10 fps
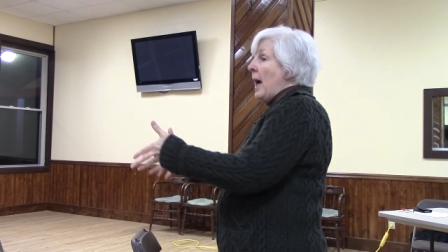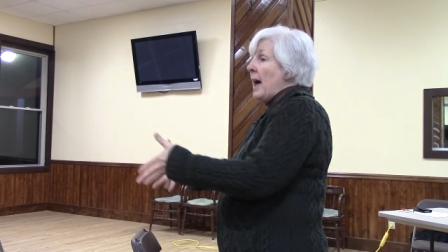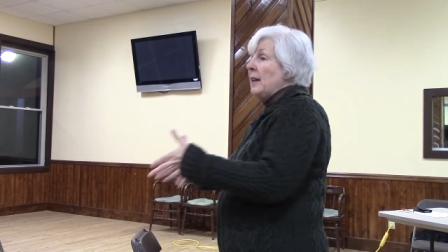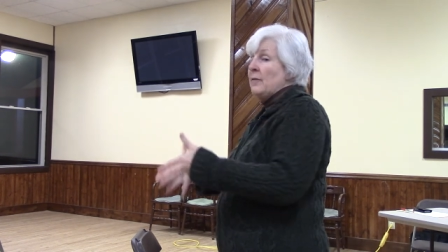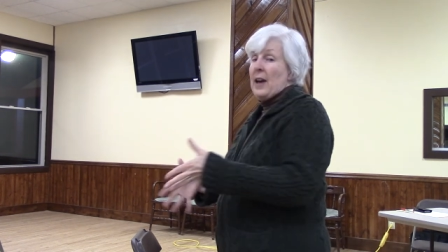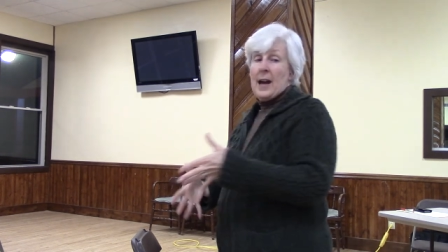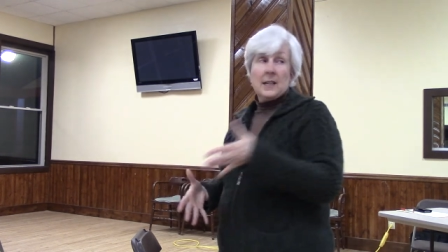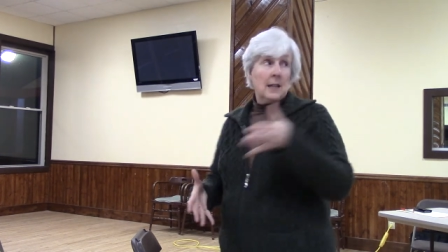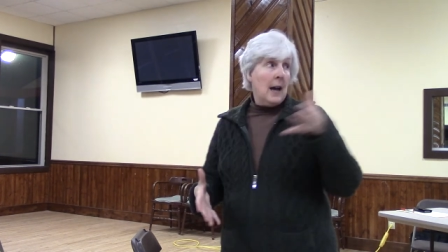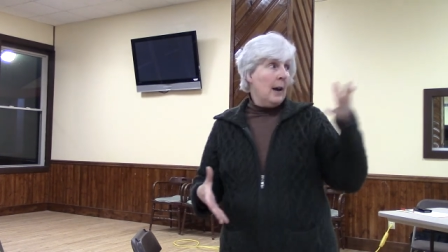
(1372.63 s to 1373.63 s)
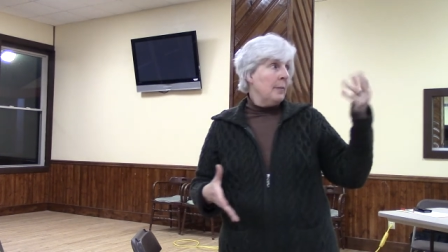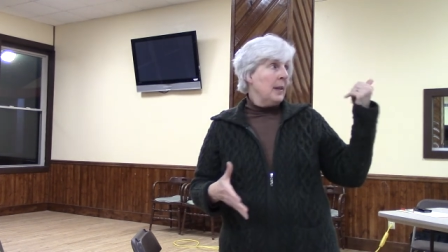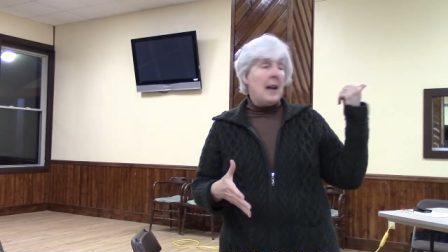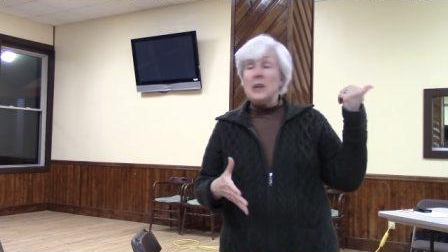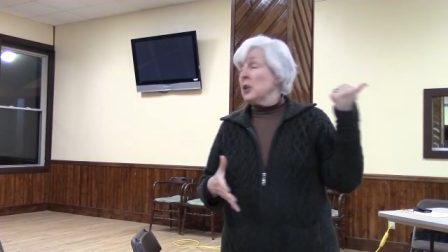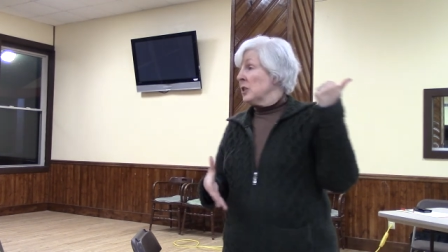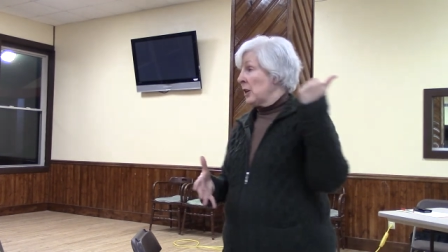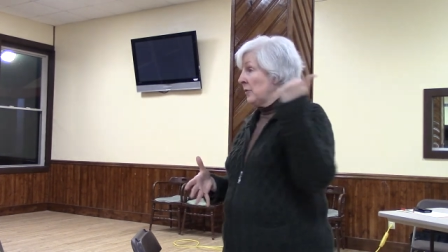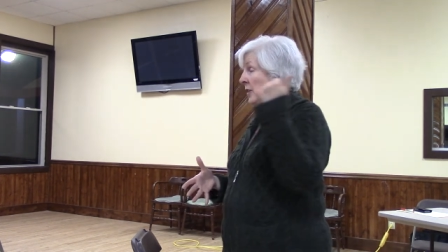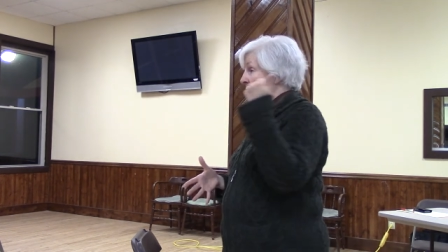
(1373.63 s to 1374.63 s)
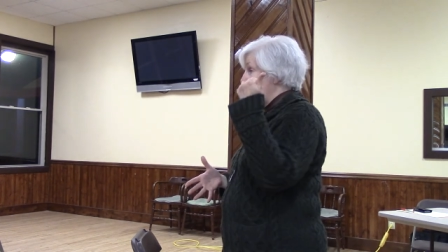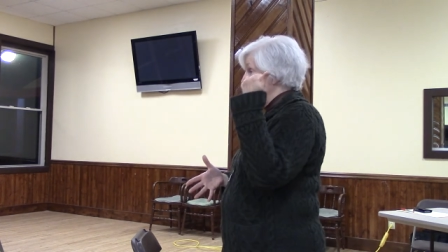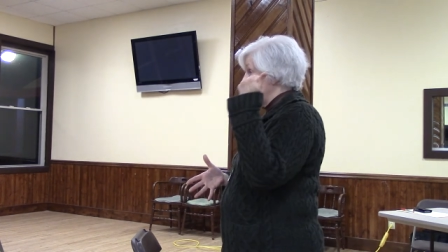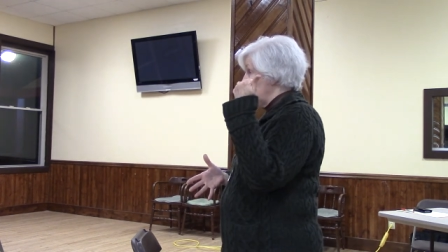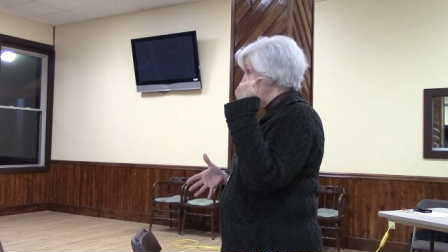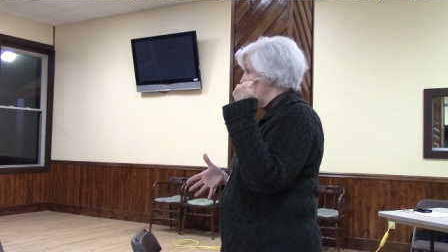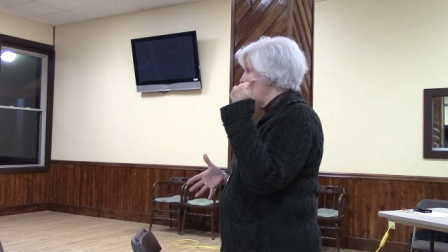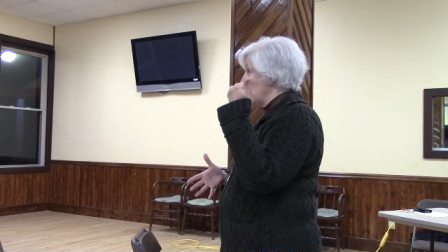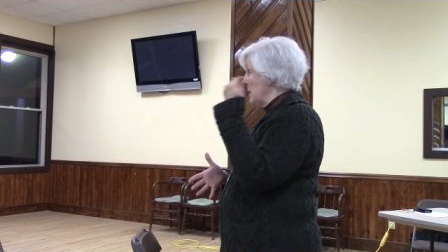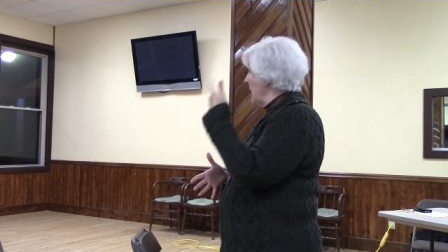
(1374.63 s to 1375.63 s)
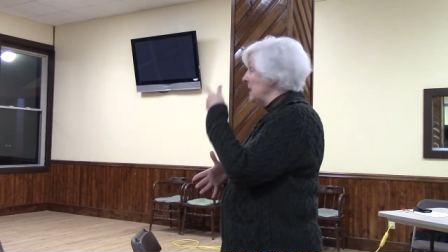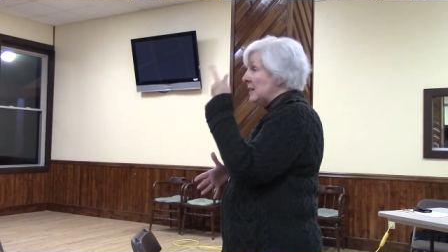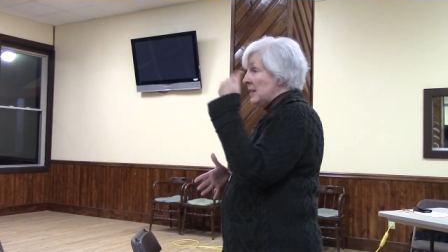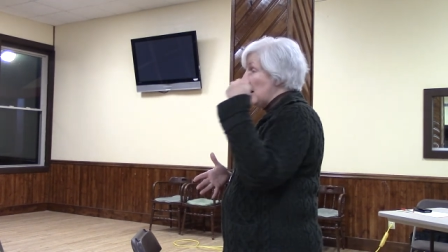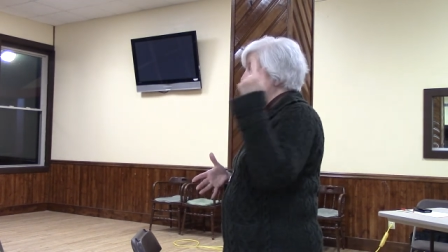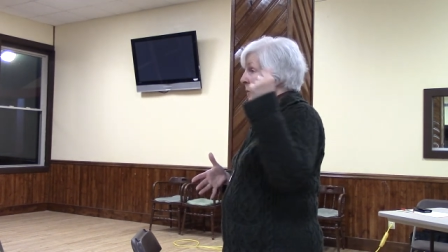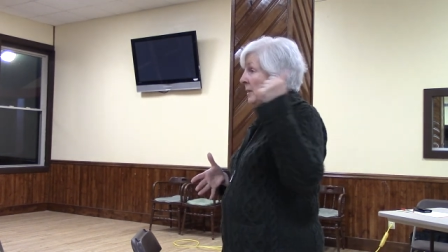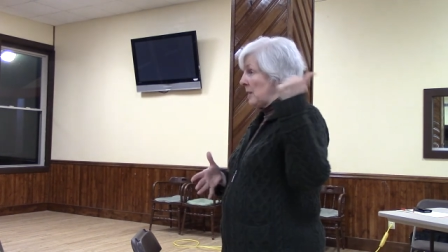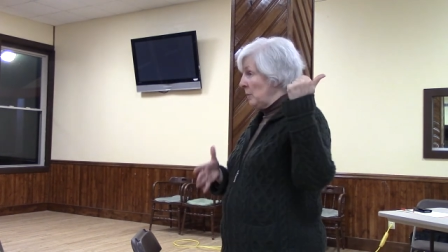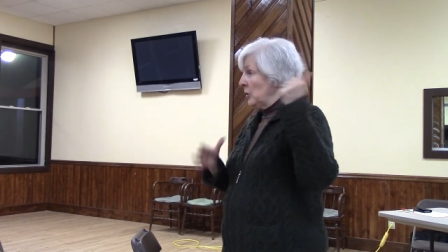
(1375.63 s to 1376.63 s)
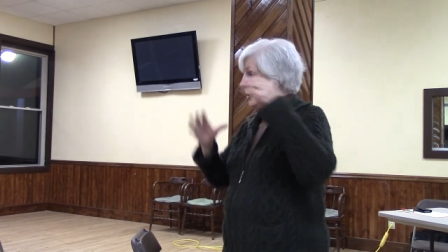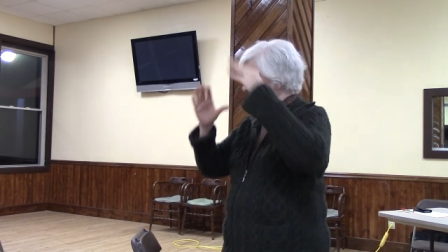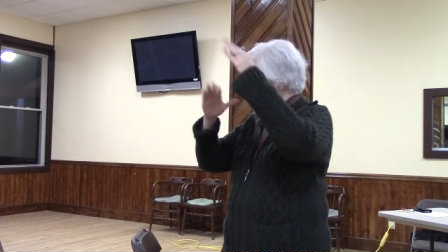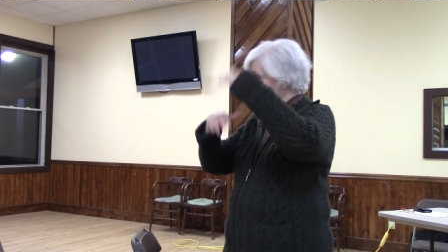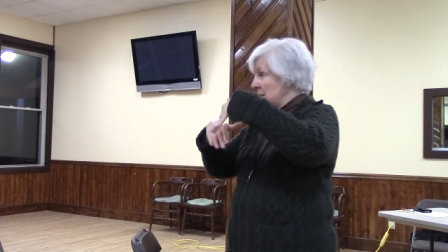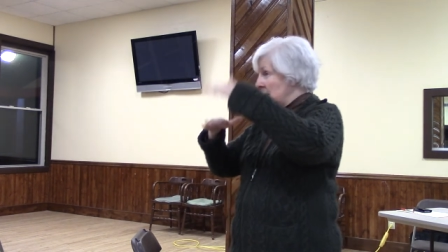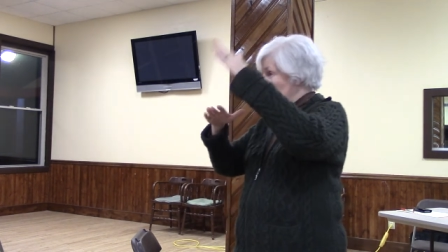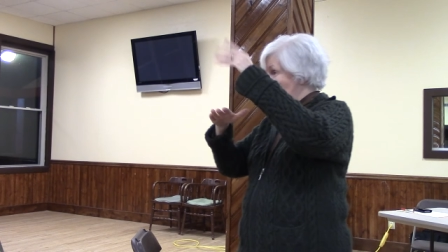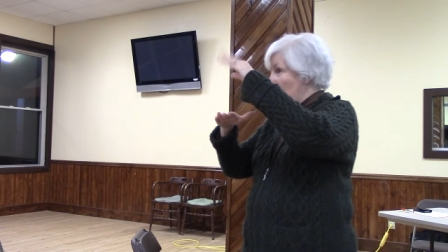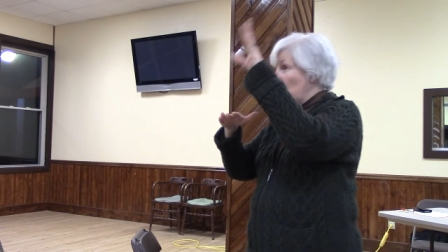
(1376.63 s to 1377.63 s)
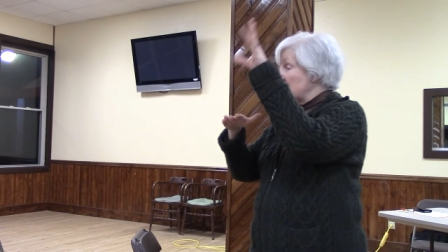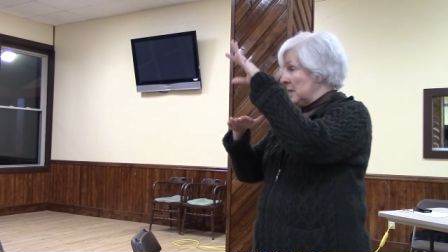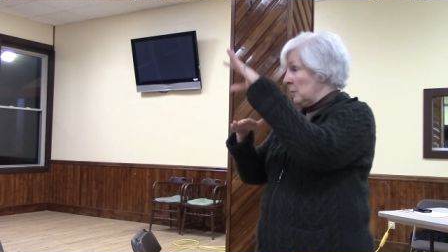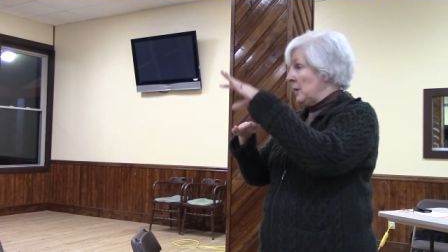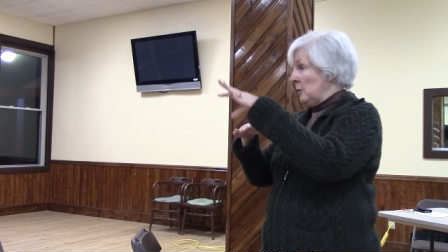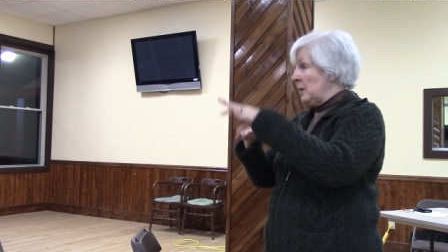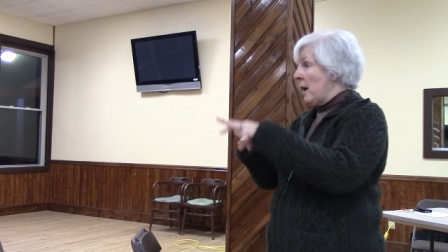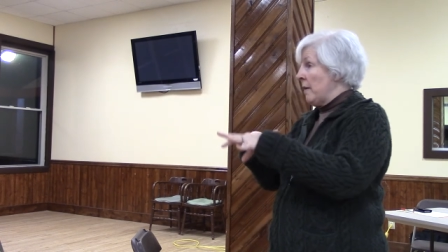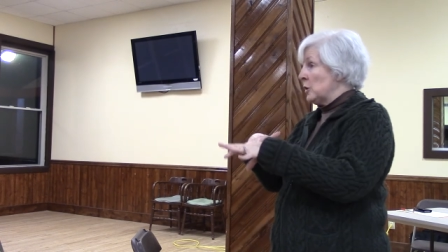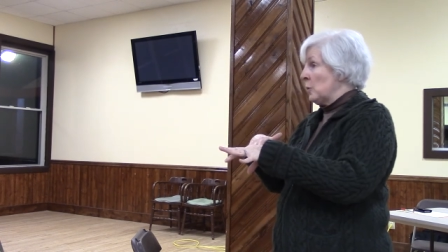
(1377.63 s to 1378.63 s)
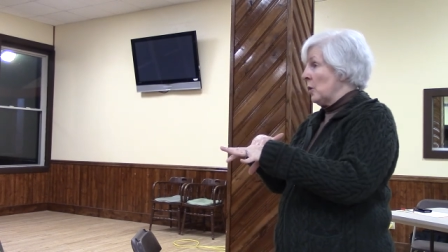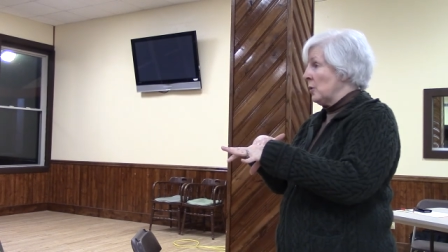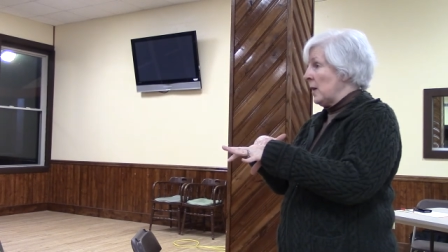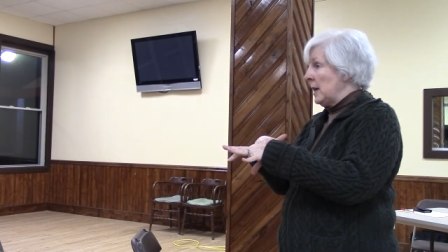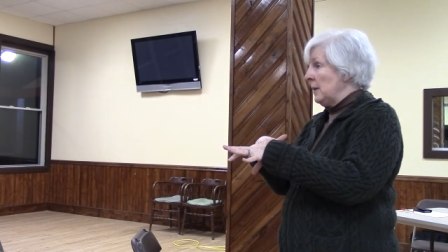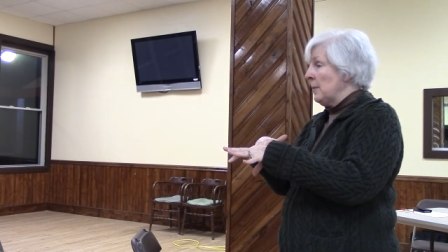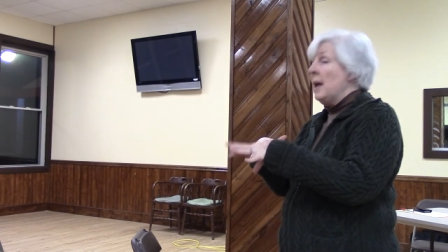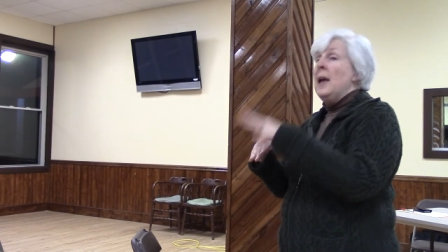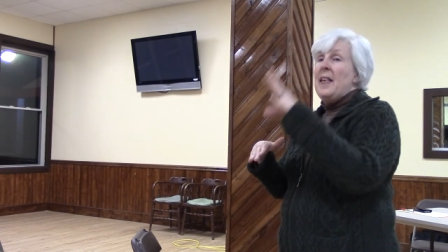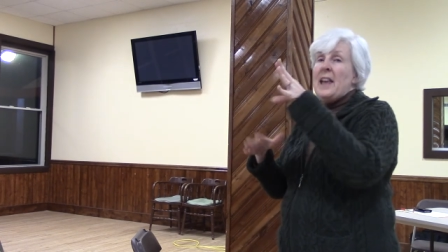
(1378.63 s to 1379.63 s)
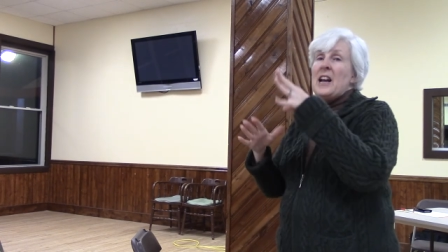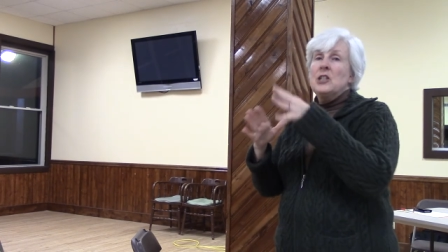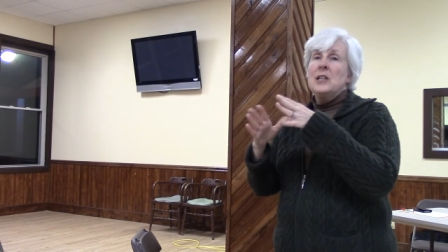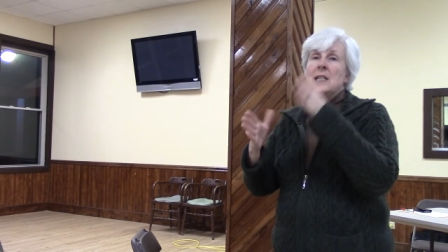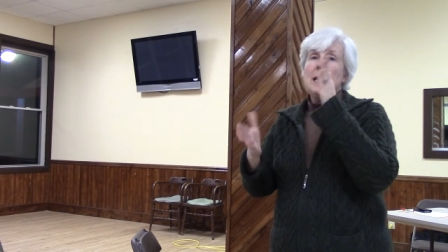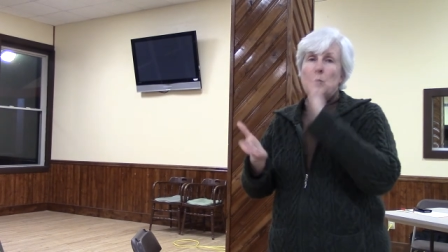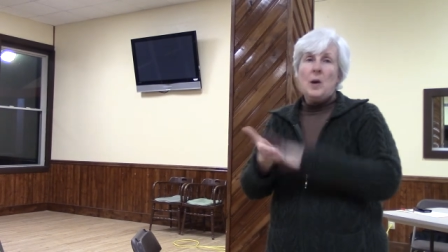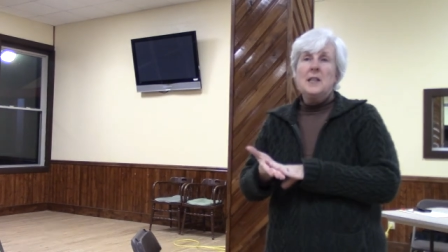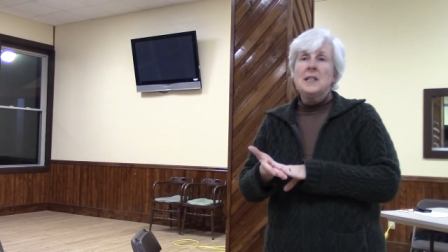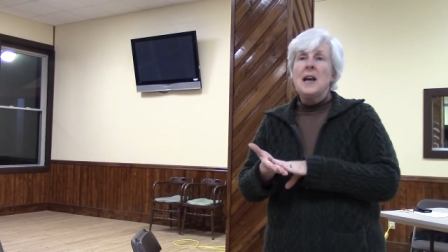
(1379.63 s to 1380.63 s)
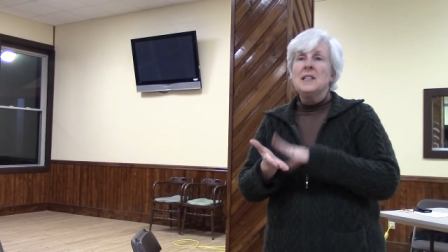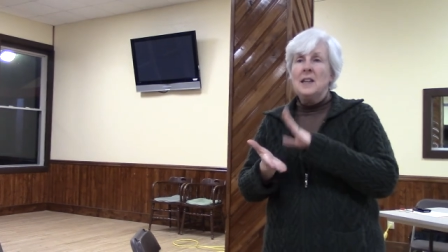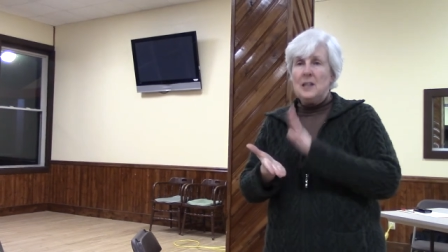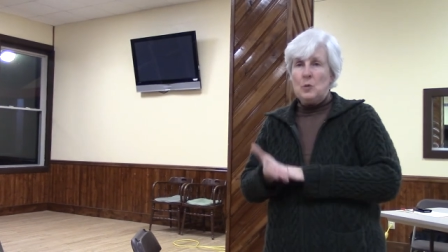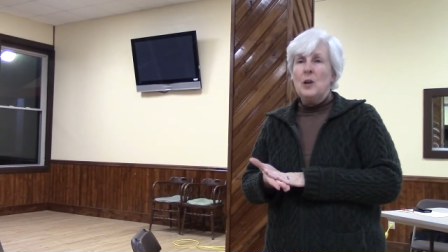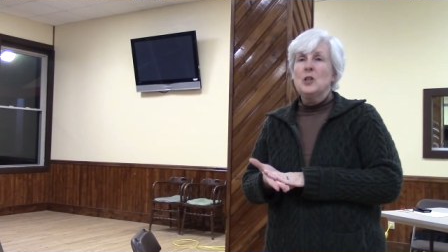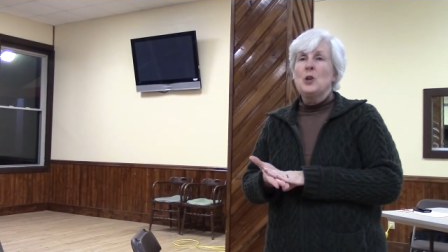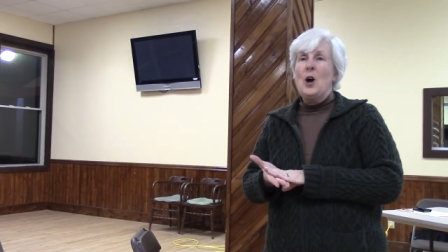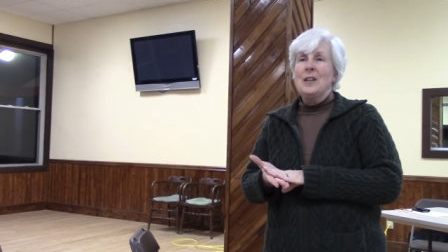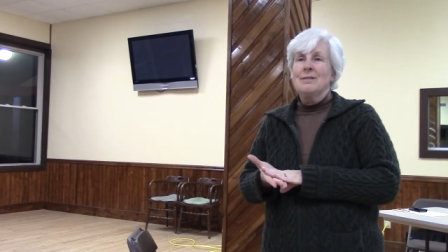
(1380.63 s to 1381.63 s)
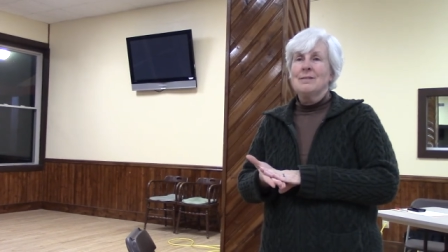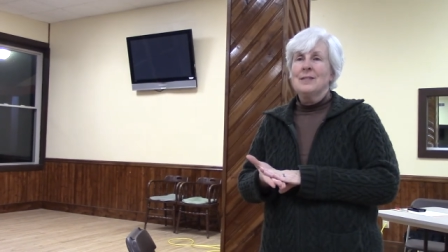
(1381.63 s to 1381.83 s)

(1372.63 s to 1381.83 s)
And in fact, um, the National Center for Education and the Economy, they did the document that we looked at, what, is, uh, what does it mean to be college and work ready? That actually says what is tested is what is taught.